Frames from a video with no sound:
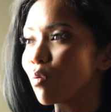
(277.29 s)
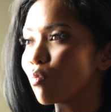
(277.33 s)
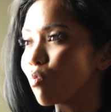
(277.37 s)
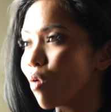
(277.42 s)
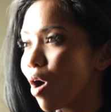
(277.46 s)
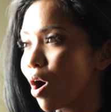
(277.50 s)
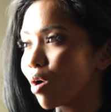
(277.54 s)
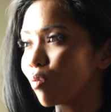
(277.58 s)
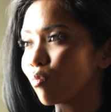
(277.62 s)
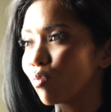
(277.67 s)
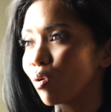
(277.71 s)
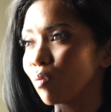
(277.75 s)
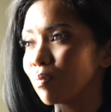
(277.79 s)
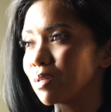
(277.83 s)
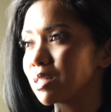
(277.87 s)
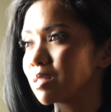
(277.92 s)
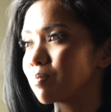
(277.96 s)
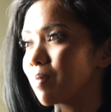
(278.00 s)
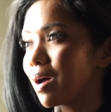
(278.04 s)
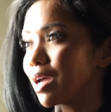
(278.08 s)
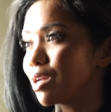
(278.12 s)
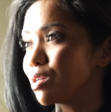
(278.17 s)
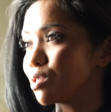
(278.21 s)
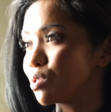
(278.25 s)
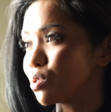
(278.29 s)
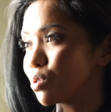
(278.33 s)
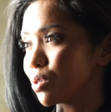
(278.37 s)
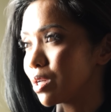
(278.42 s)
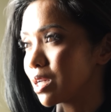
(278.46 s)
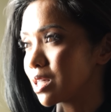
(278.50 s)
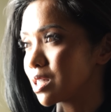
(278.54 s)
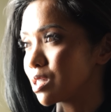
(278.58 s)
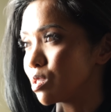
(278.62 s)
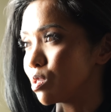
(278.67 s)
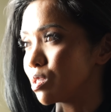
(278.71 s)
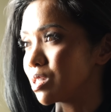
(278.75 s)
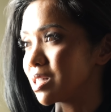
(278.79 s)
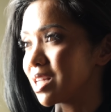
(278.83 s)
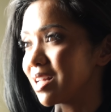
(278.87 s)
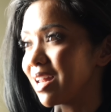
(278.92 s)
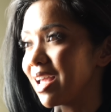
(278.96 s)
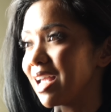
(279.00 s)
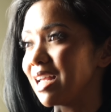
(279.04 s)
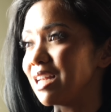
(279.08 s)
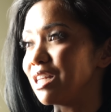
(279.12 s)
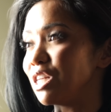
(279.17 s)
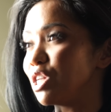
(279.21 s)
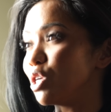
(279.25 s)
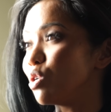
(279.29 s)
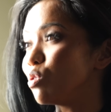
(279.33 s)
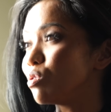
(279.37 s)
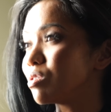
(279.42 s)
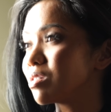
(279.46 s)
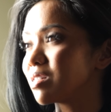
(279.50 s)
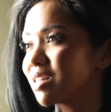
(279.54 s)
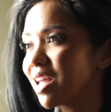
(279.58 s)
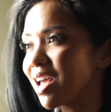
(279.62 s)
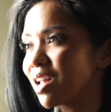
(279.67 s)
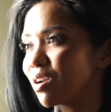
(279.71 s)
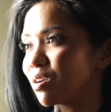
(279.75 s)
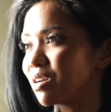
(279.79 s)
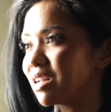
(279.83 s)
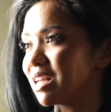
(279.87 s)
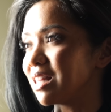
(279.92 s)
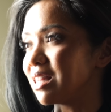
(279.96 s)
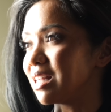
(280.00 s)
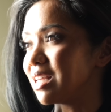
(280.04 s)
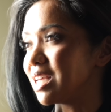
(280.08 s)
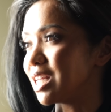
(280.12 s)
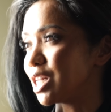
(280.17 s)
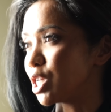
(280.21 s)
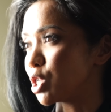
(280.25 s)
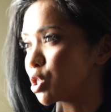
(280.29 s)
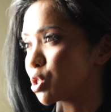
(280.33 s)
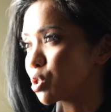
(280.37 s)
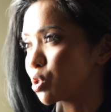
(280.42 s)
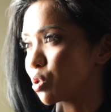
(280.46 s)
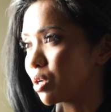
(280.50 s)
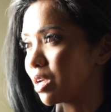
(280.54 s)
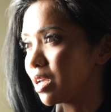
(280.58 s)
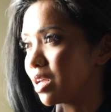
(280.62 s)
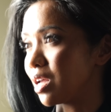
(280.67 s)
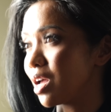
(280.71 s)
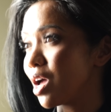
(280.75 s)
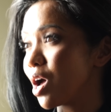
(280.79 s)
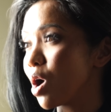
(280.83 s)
want Robles BioCeutics to set a new standard in the industry,